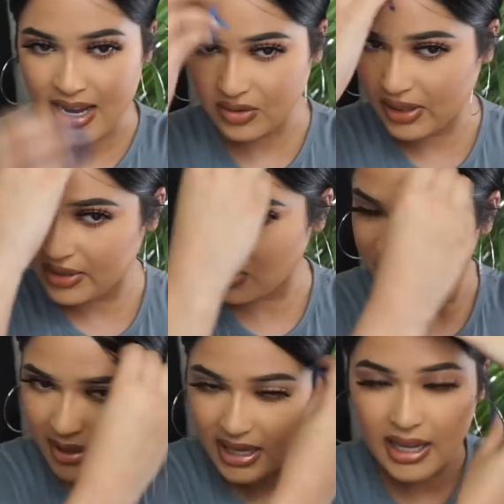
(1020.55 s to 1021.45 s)
I tried doing
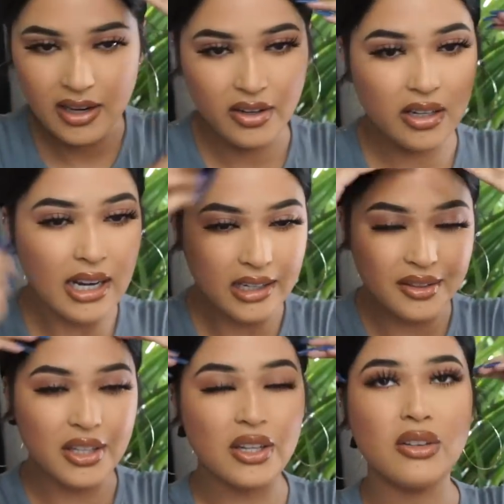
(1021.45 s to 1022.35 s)
my hair kind of
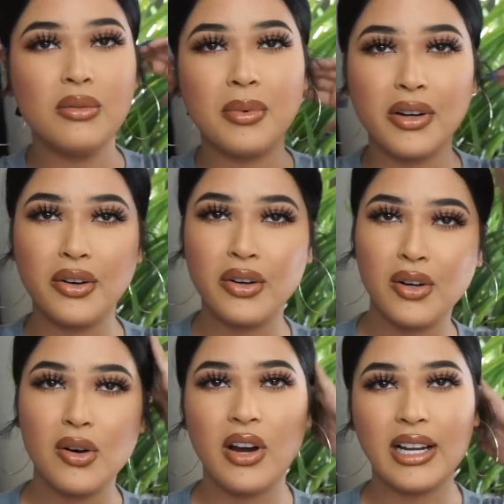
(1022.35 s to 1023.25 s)
cute, but
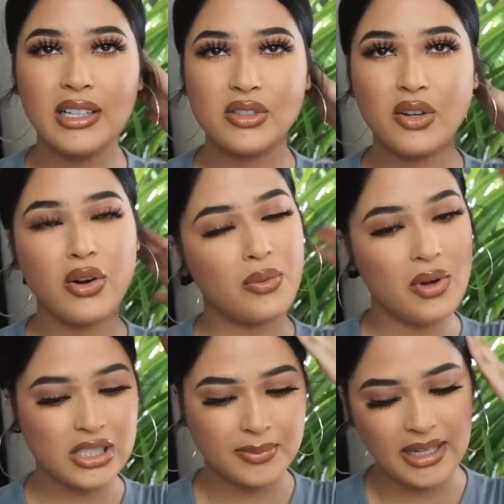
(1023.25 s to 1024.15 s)
girl, I need to go and wash my